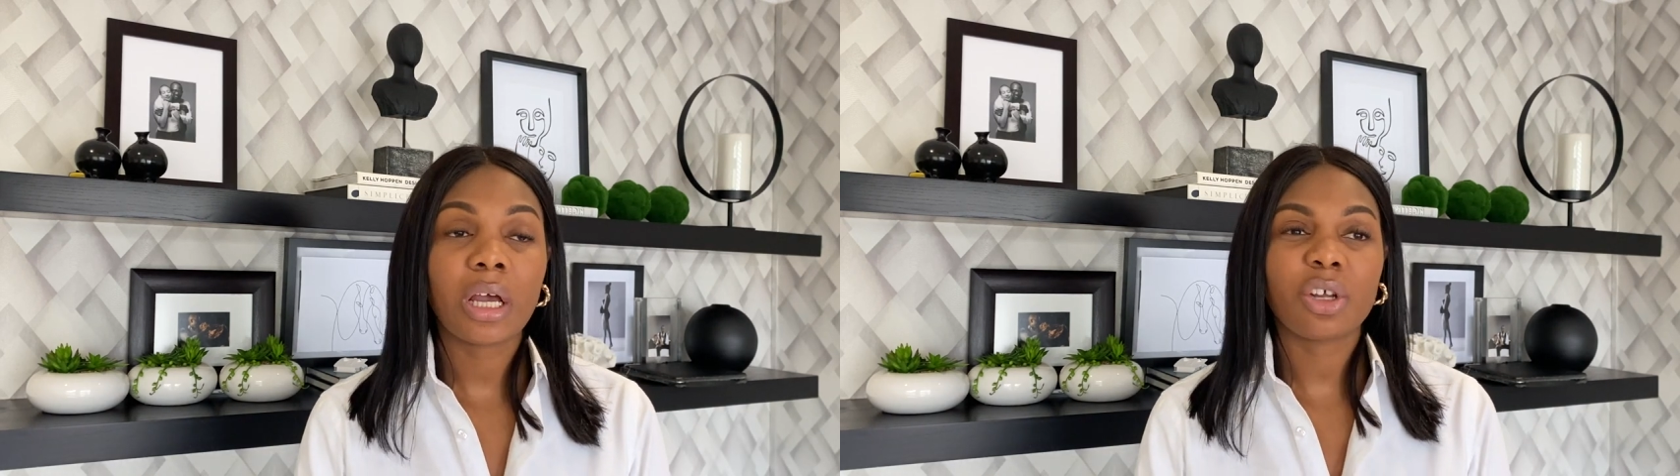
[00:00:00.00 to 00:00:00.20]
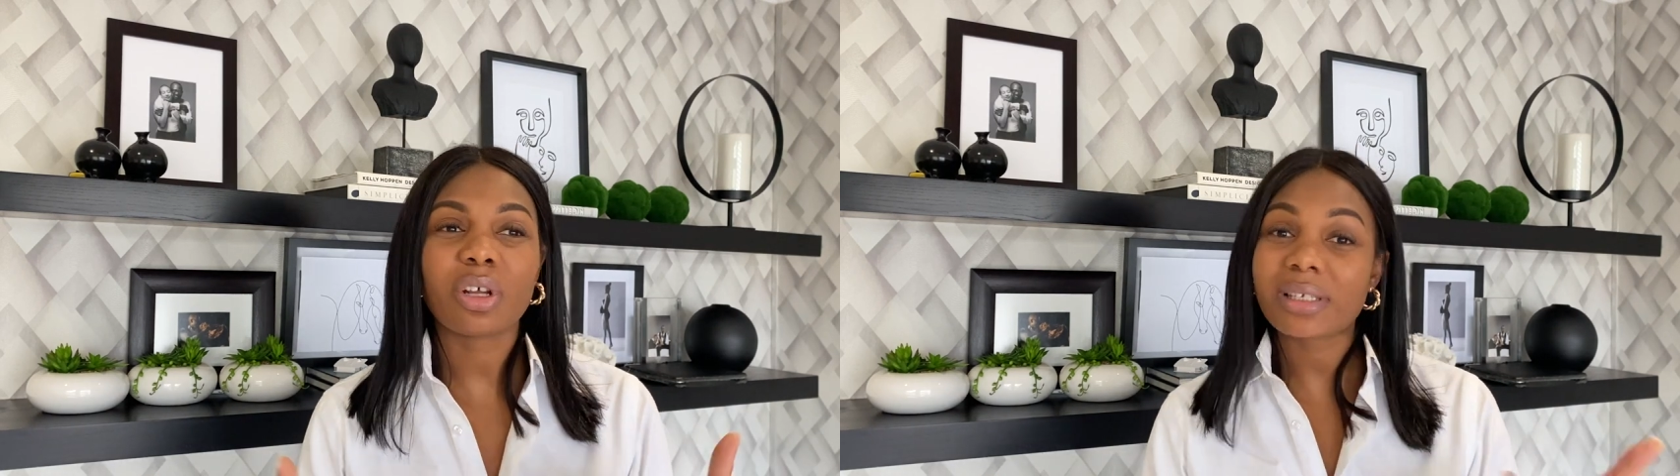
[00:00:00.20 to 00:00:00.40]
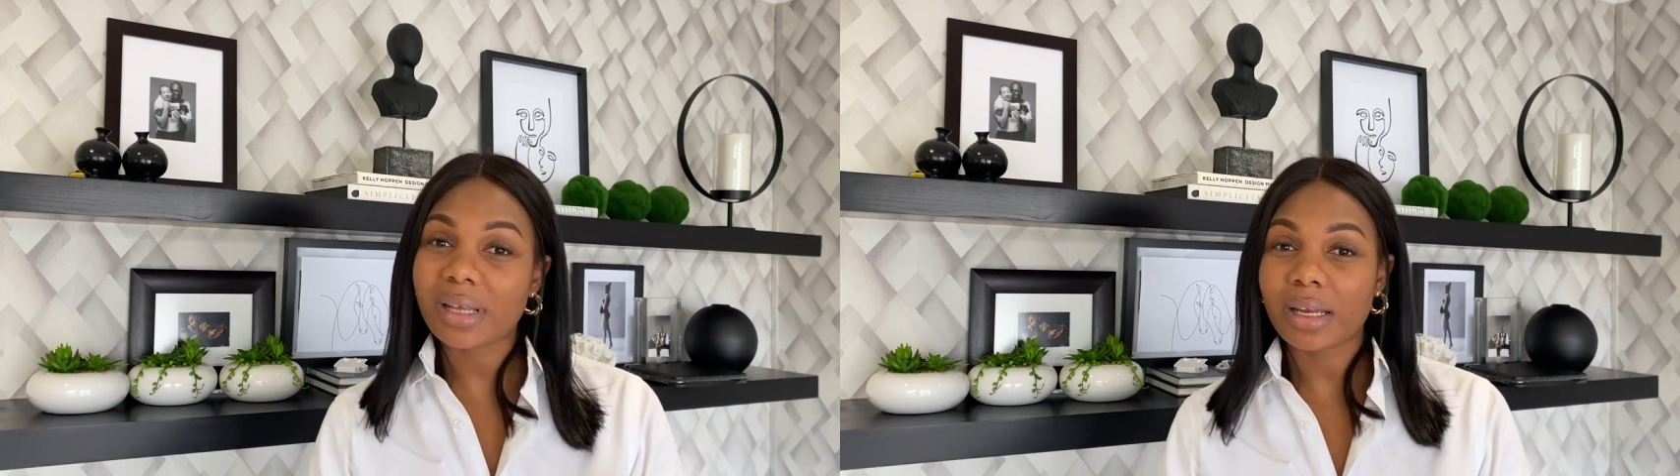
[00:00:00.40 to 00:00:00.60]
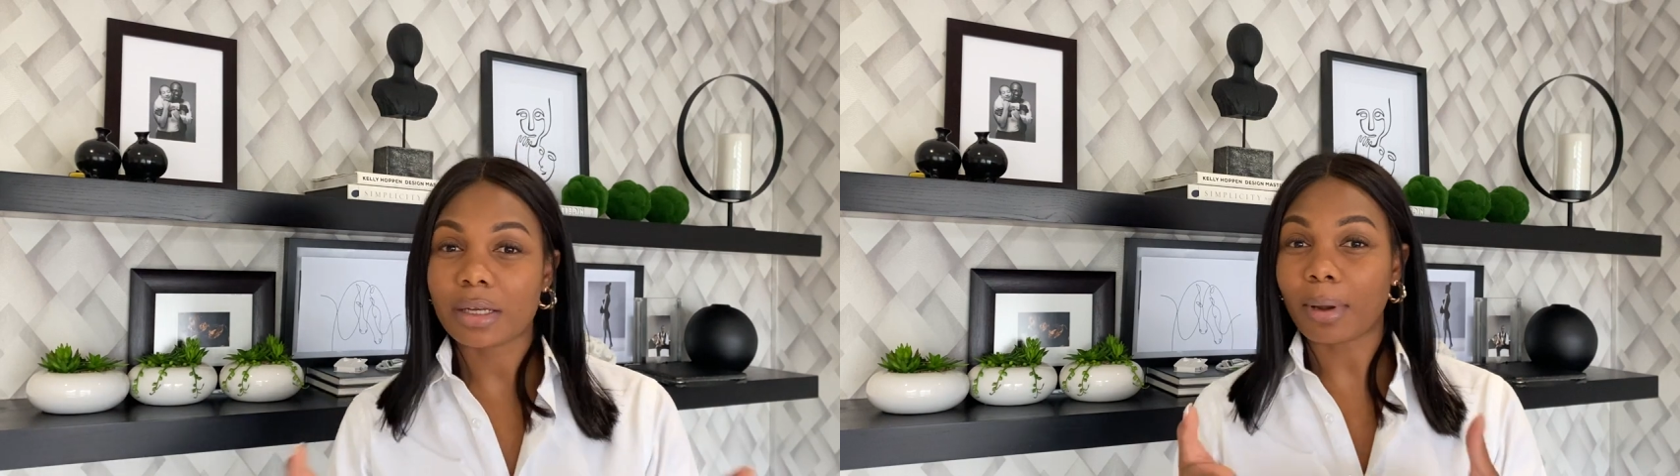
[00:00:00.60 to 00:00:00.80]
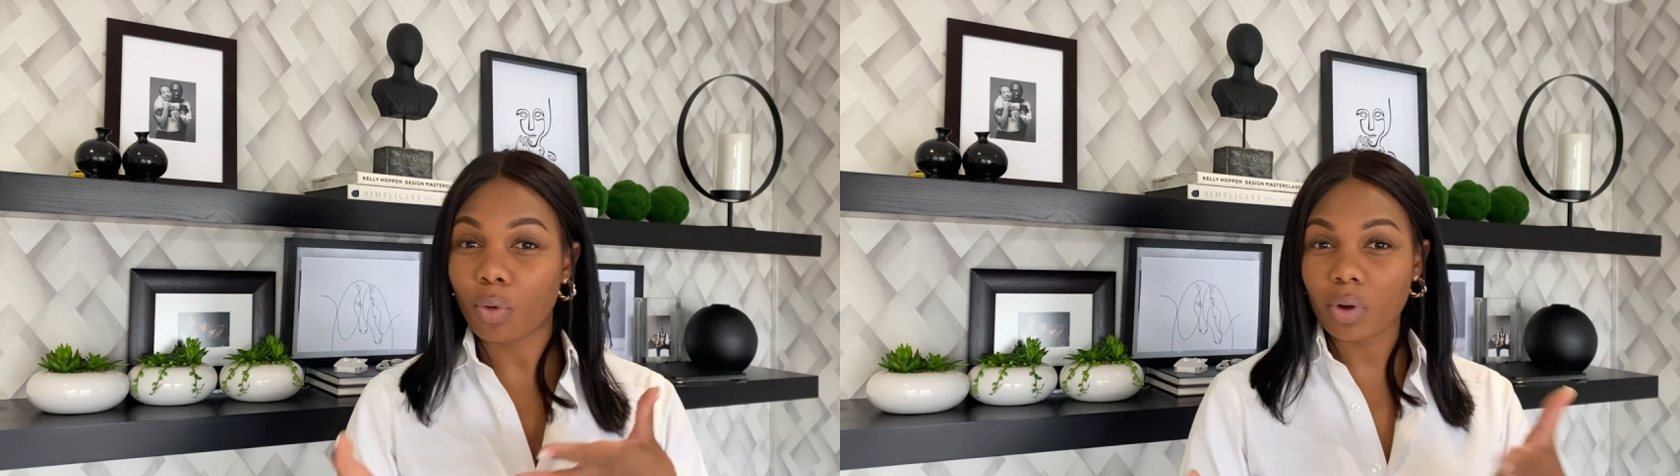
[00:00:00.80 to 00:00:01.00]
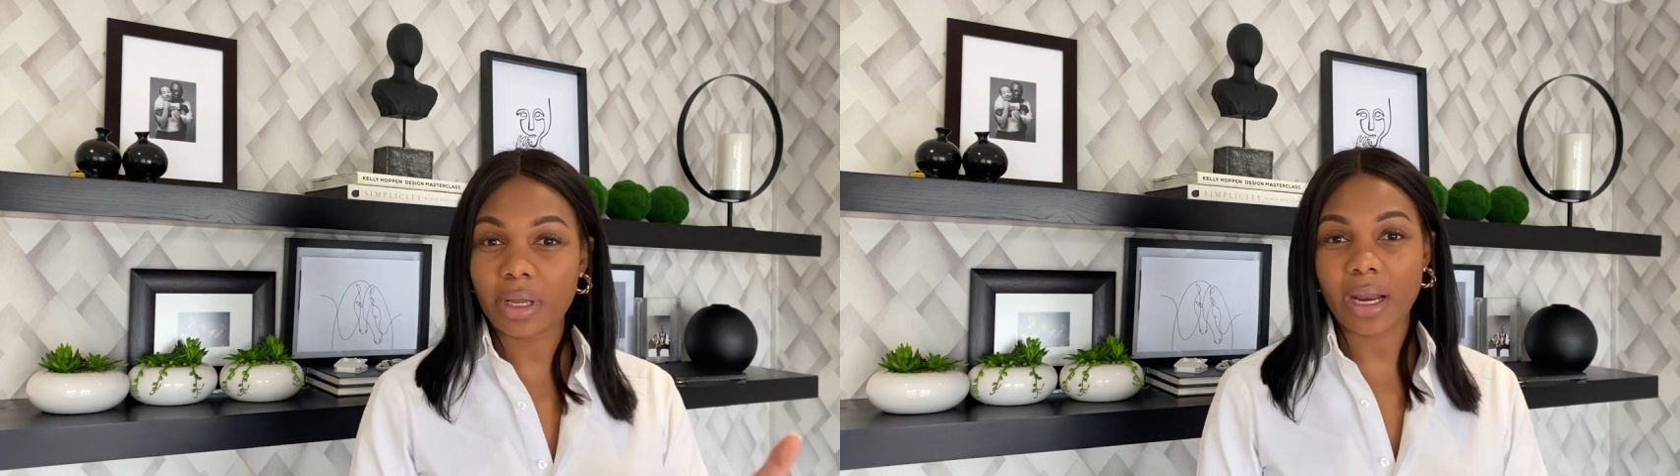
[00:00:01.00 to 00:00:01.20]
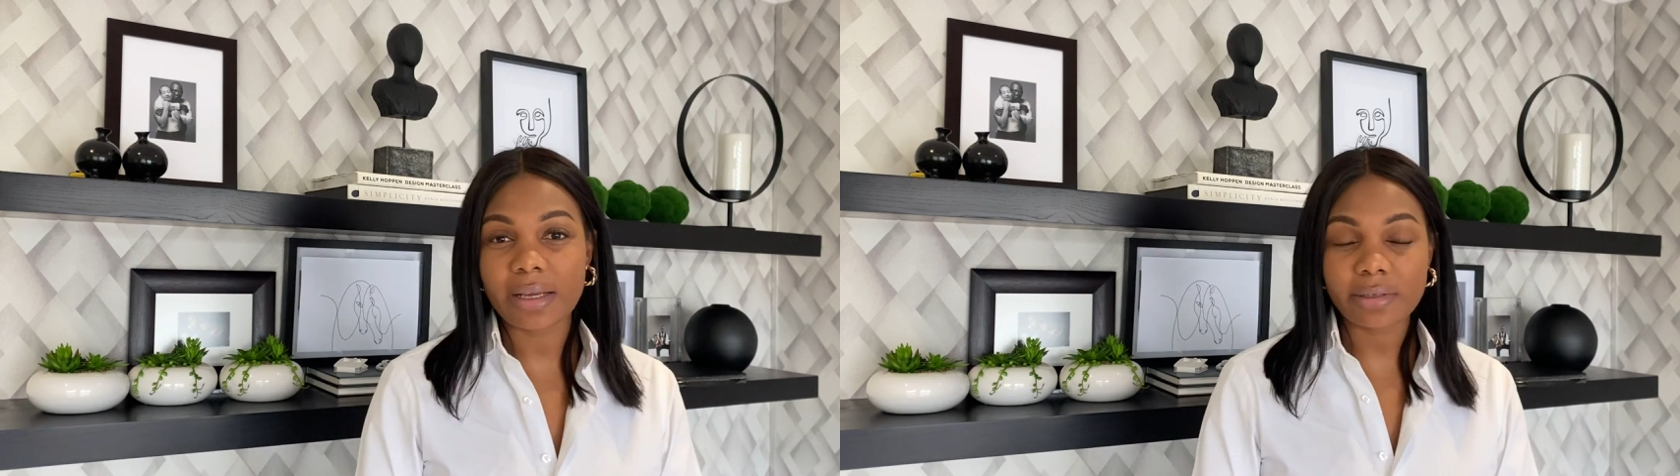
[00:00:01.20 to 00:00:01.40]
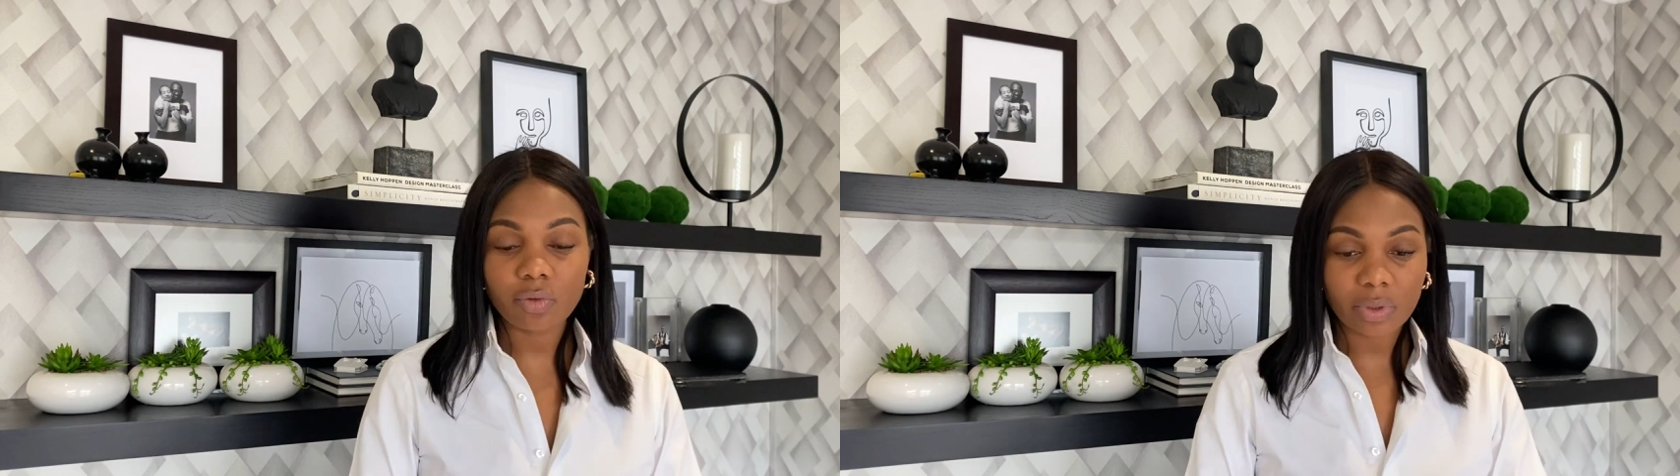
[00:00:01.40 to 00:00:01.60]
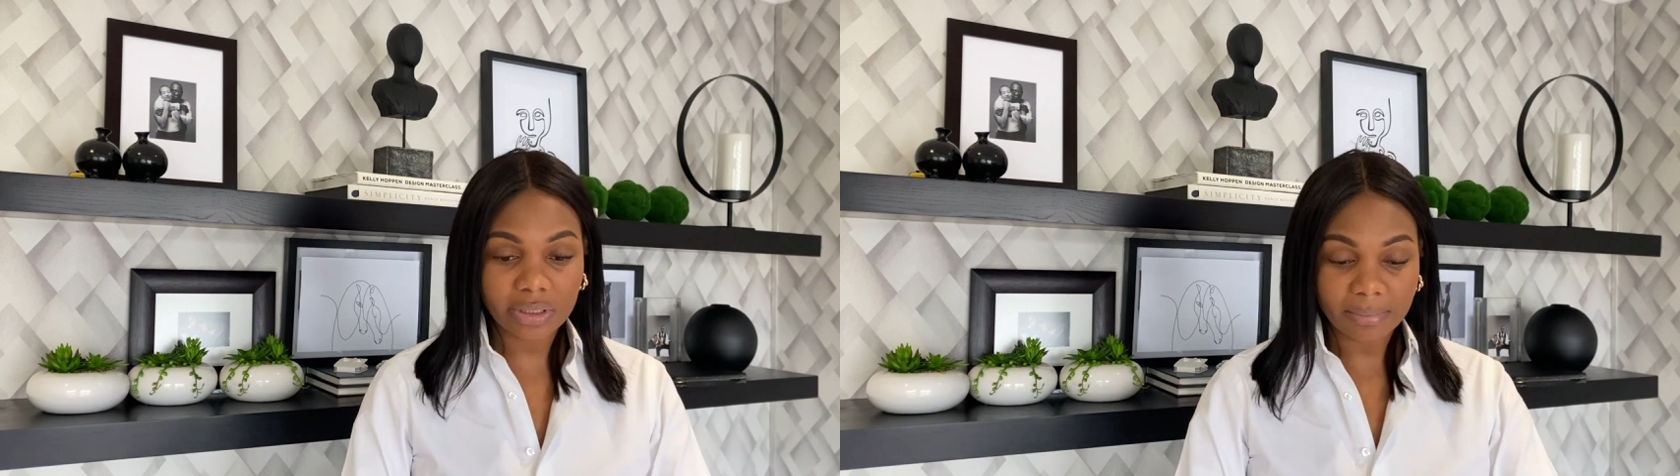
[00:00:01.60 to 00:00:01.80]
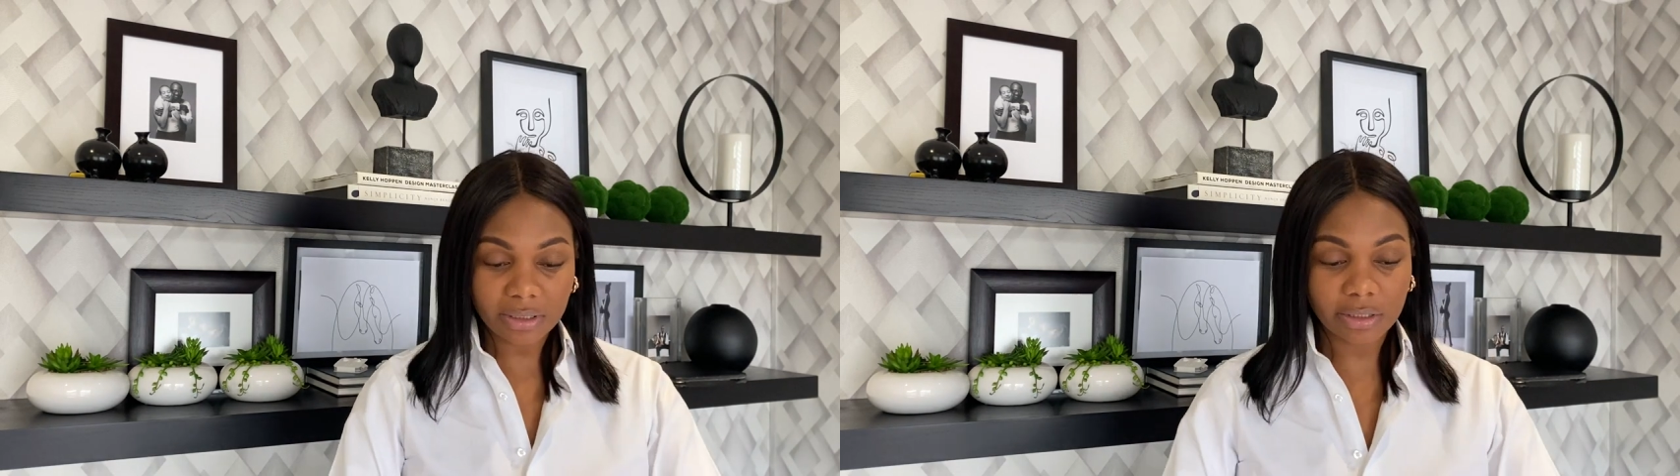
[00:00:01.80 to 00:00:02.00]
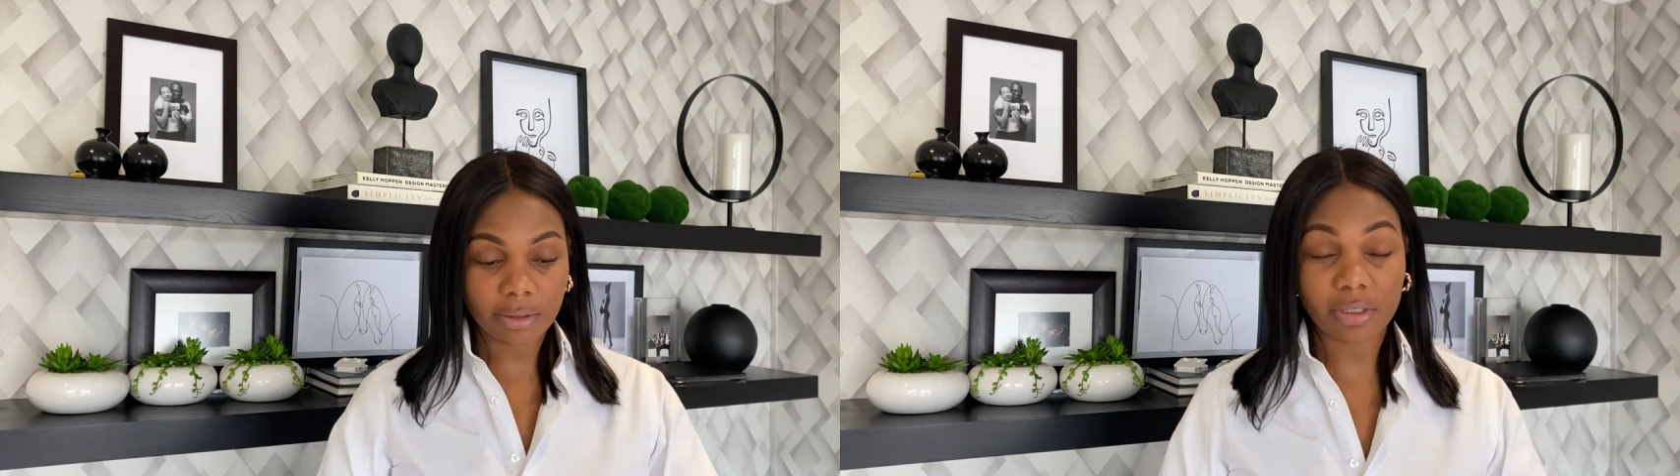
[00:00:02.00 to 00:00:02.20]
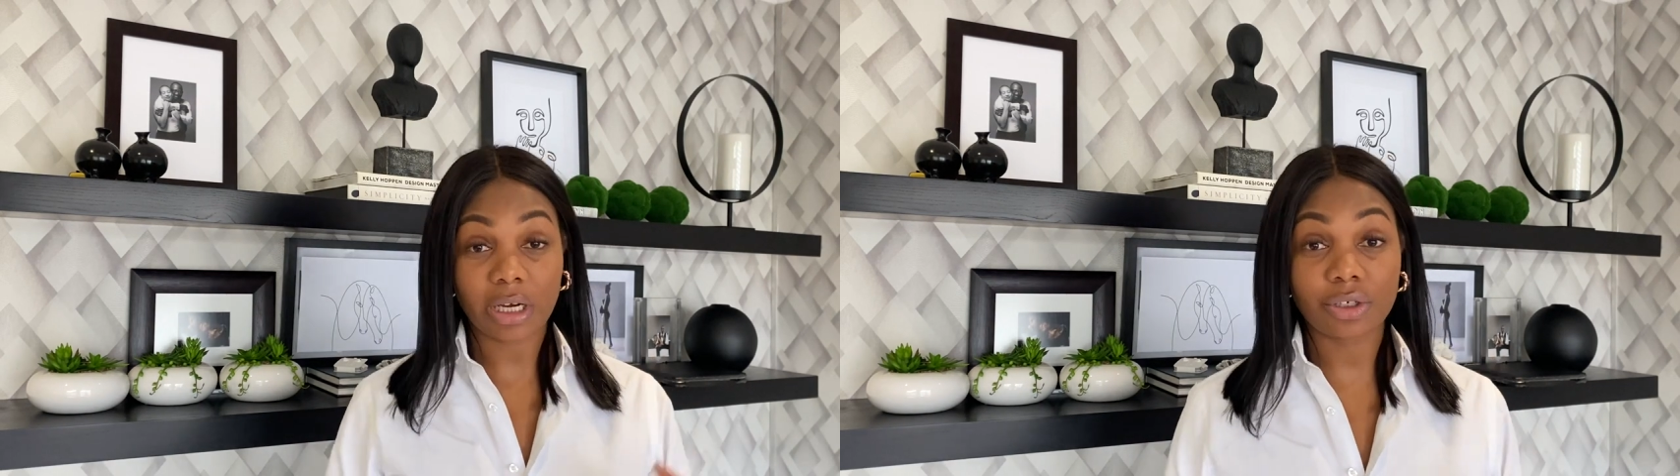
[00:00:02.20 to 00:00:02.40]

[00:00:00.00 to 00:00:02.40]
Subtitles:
not style it but organize it with some systems that I